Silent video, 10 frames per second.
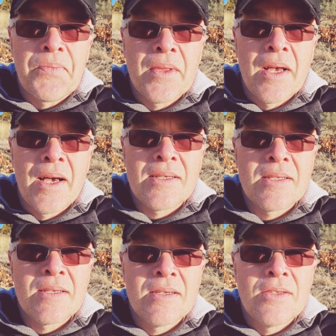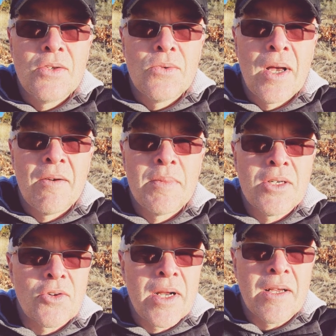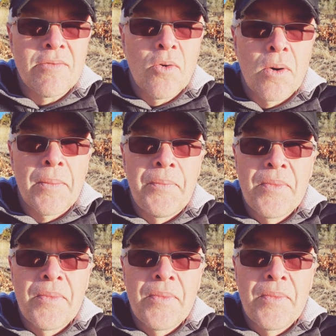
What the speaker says: that you have been training for,